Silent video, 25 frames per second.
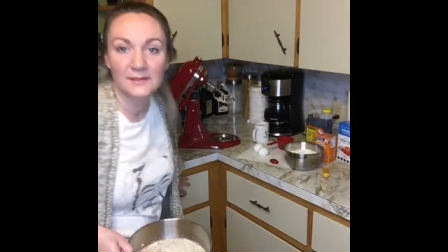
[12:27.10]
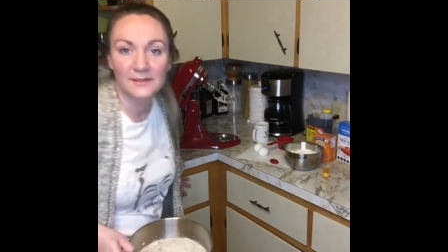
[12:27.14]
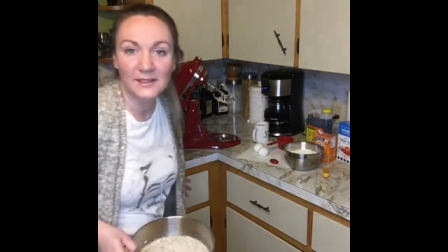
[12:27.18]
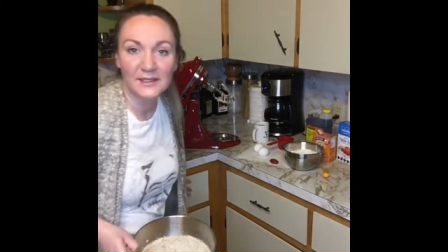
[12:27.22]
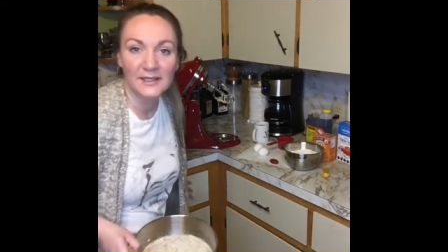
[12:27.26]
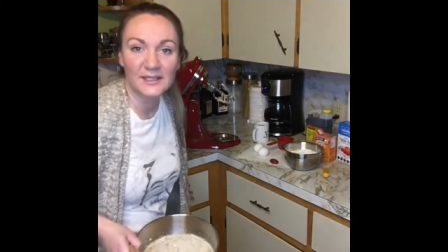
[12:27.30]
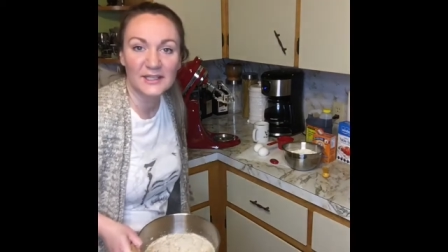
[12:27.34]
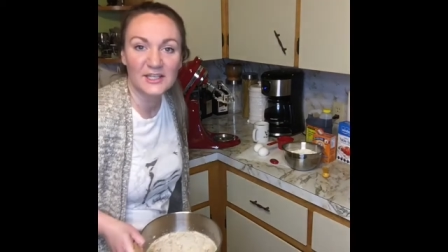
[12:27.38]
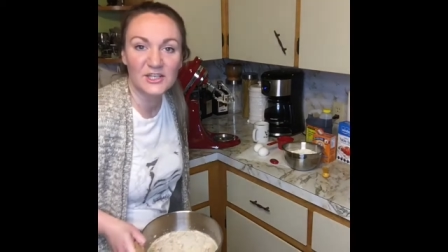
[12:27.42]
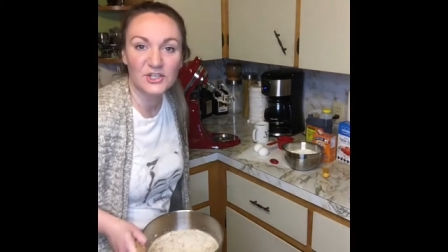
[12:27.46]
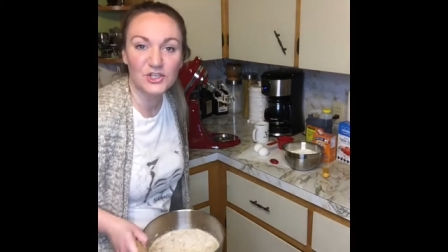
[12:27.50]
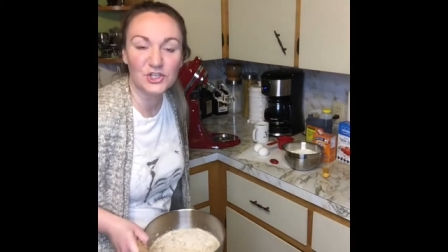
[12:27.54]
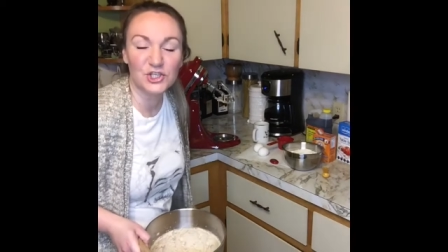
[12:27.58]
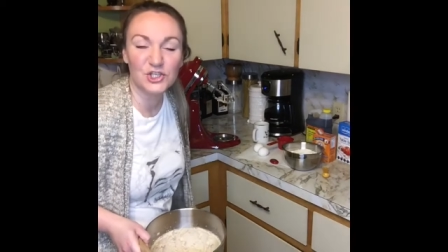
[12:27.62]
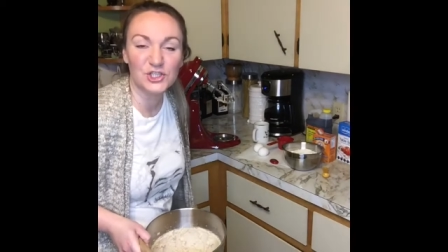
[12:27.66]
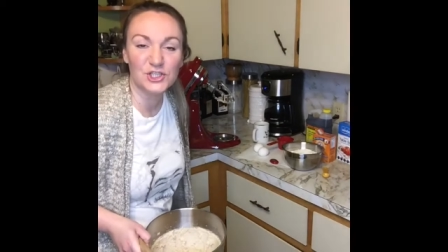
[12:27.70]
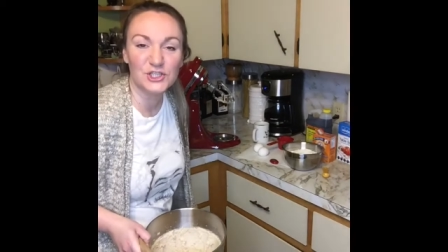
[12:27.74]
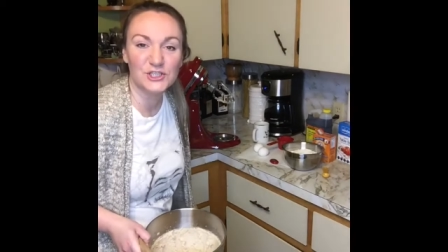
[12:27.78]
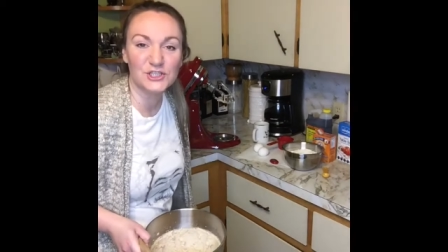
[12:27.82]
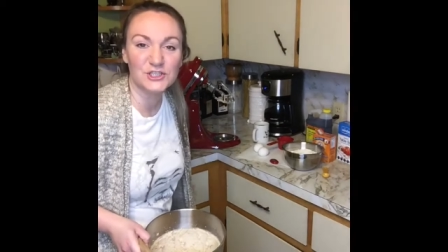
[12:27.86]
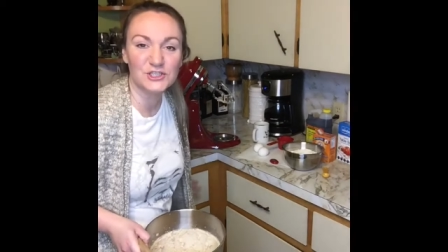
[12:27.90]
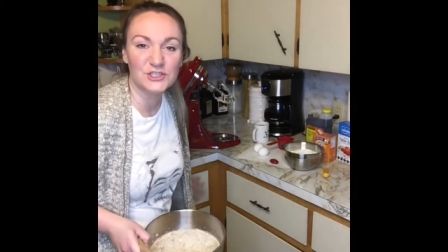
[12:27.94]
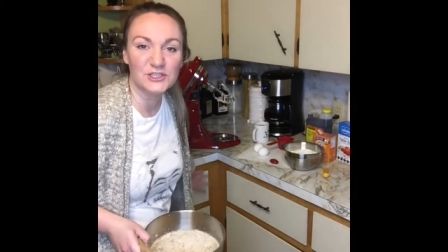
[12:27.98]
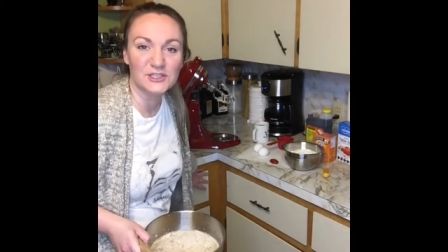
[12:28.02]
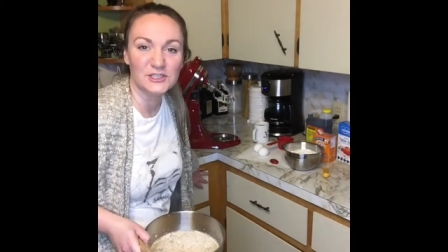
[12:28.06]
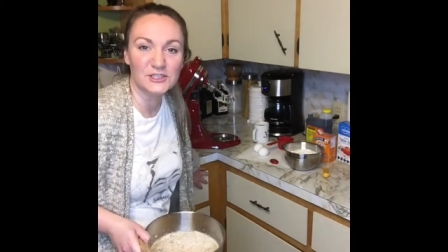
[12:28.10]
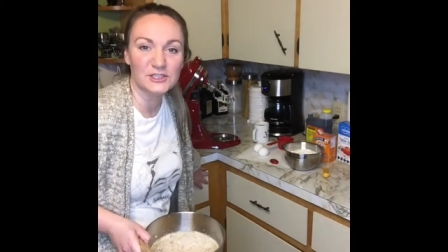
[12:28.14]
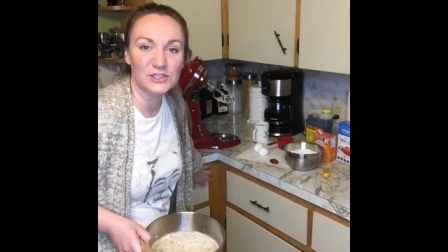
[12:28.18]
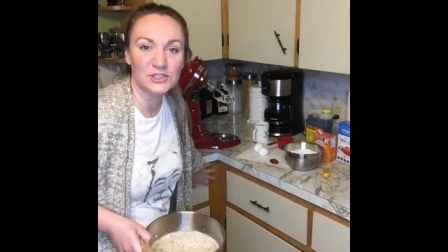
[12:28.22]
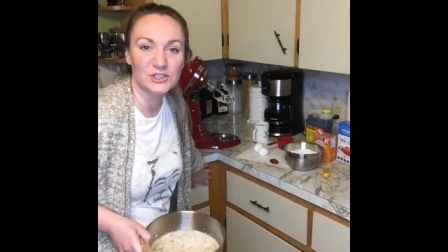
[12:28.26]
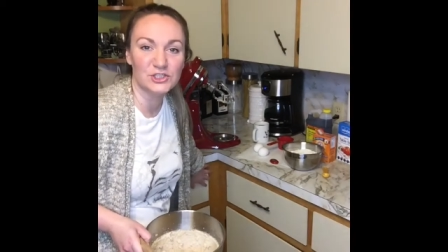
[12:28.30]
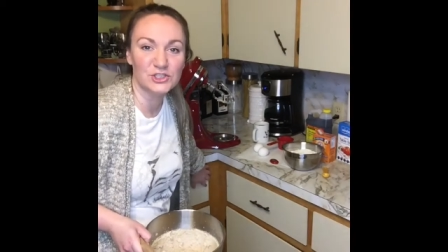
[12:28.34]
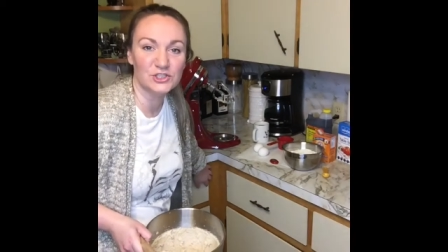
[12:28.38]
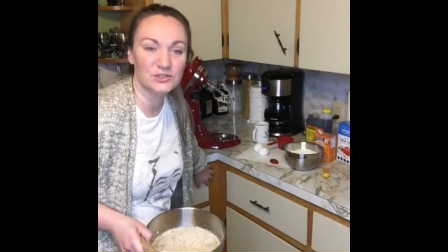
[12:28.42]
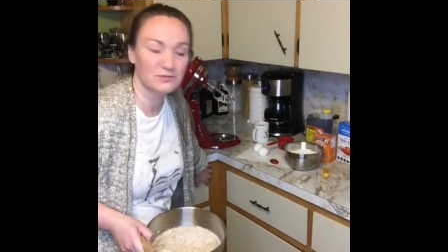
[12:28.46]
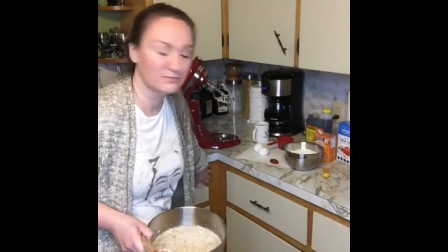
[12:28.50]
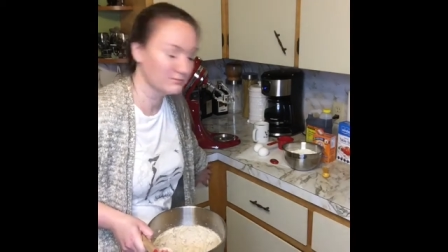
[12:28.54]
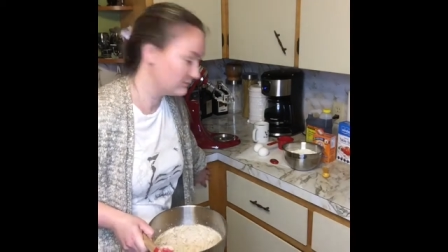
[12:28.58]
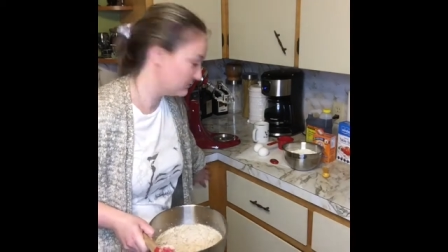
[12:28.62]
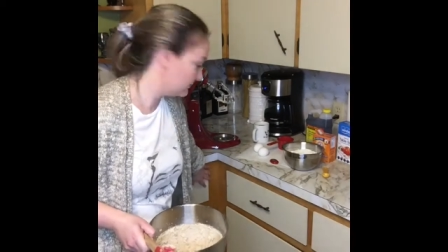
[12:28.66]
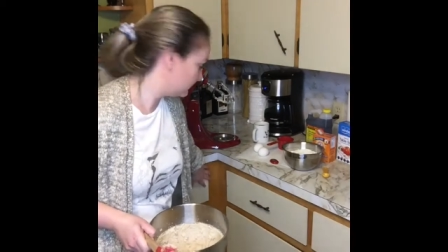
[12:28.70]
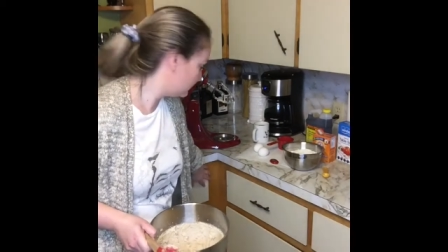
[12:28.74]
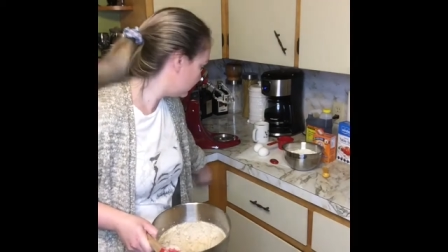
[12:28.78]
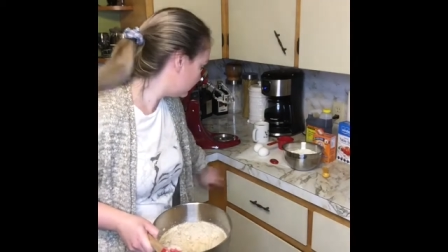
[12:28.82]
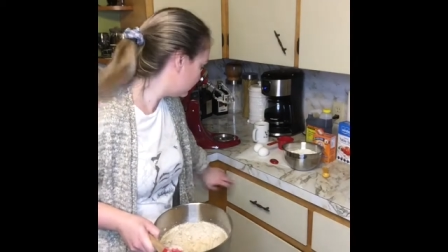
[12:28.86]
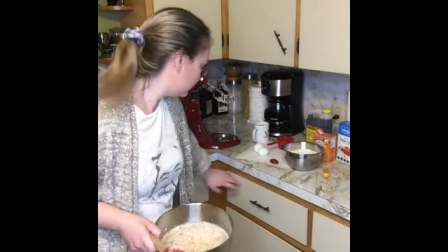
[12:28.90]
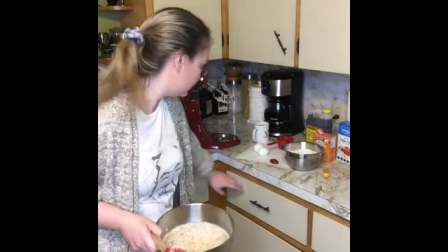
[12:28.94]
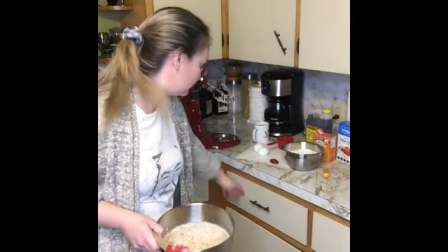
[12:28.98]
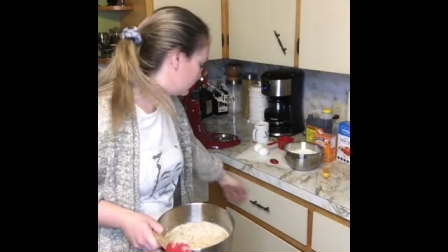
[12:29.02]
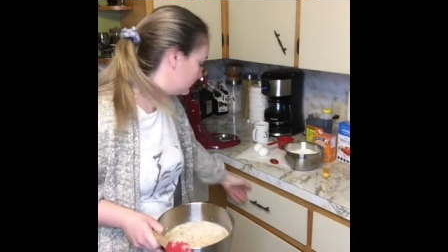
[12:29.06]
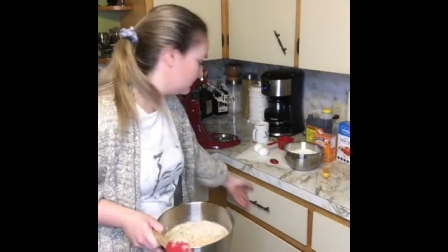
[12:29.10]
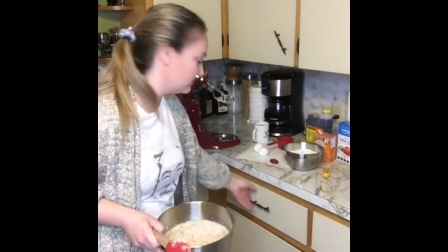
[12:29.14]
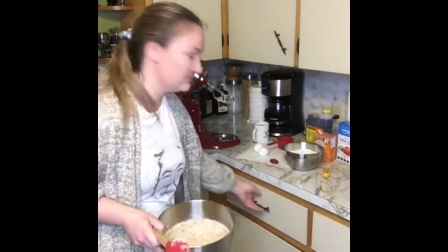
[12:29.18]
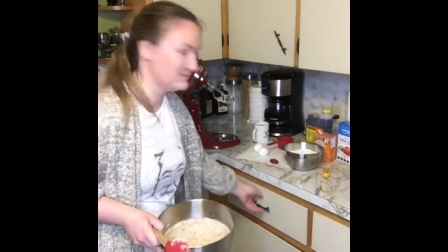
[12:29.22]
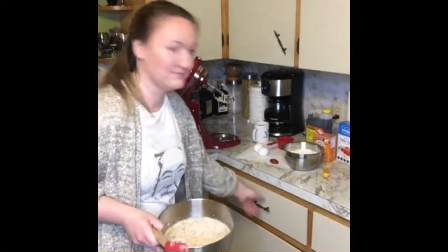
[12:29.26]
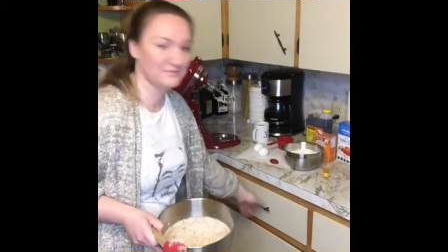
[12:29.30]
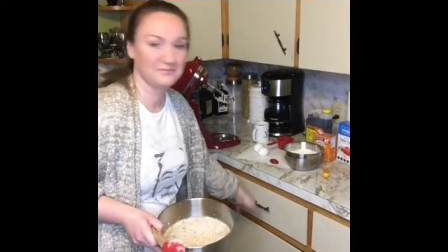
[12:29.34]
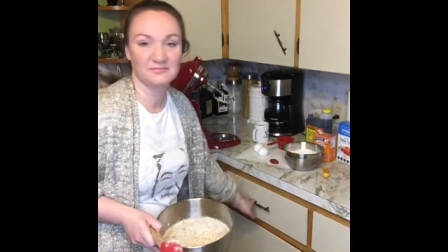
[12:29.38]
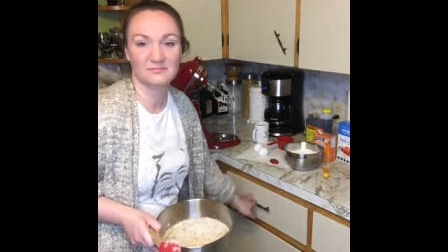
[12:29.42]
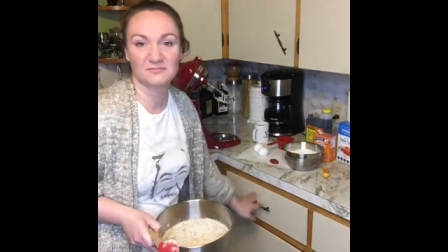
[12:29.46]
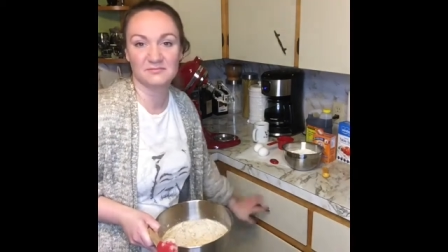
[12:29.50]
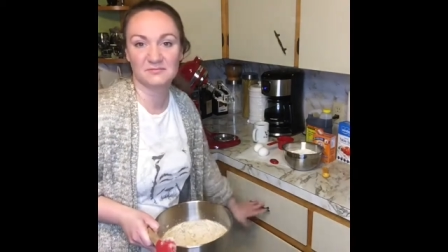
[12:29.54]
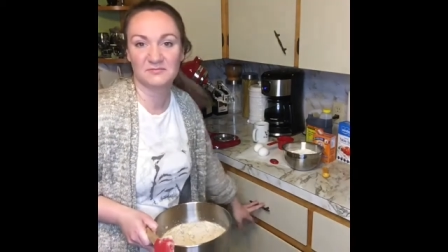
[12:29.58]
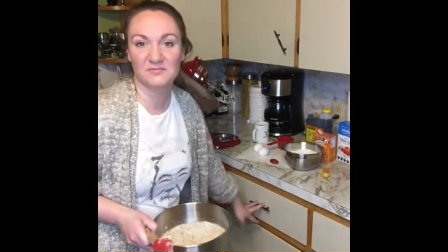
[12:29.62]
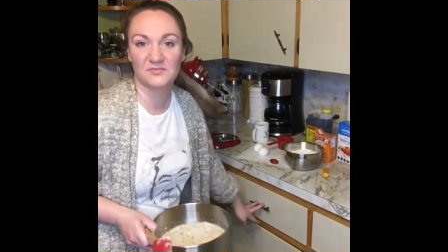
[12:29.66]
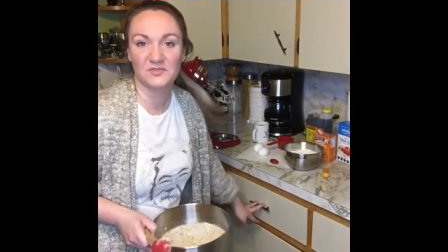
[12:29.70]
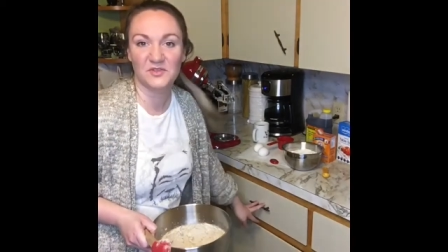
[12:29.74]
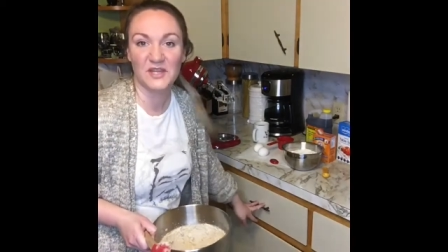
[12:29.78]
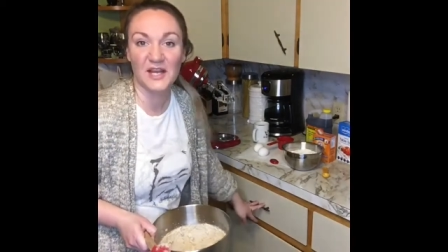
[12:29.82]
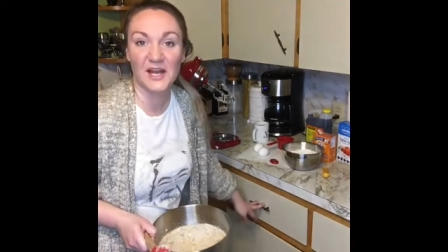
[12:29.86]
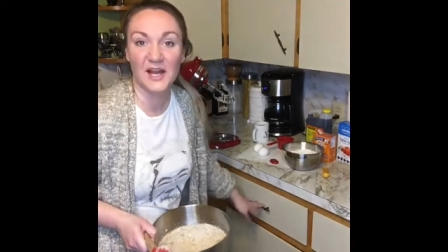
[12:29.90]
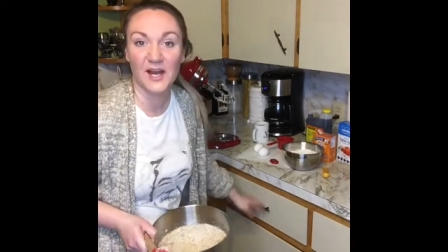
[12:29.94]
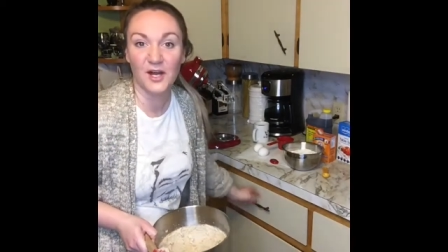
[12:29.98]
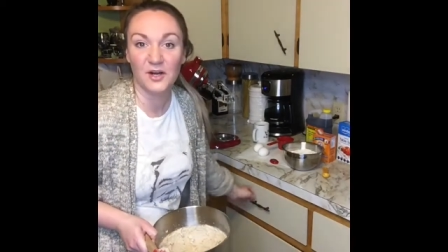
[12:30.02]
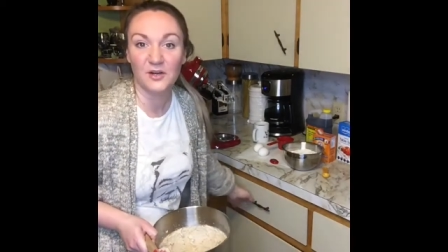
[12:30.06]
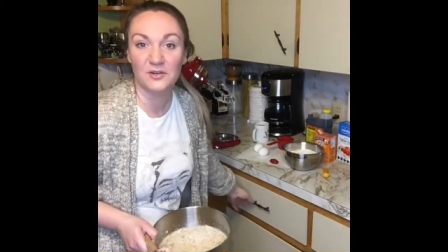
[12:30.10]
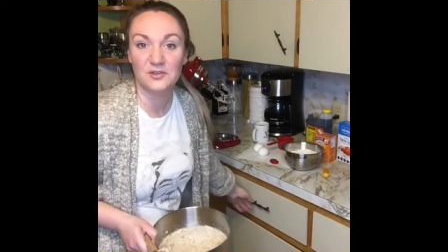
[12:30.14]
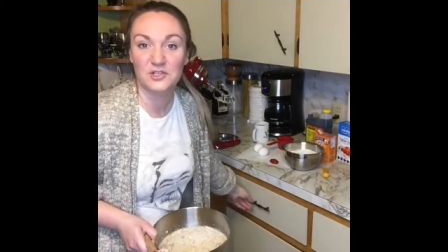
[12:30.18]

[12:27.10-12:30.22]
I get hooked on these their